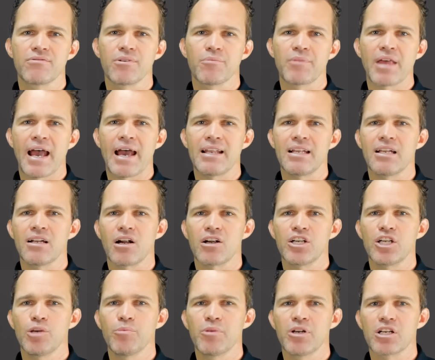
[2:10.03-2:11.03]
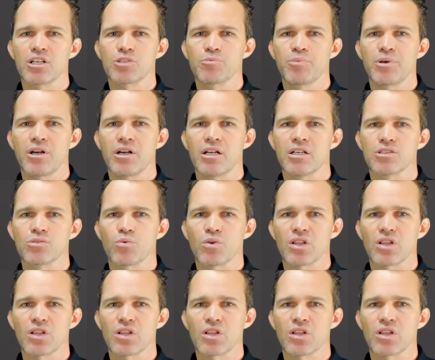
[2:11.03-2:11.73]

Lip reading: from that in our human experience.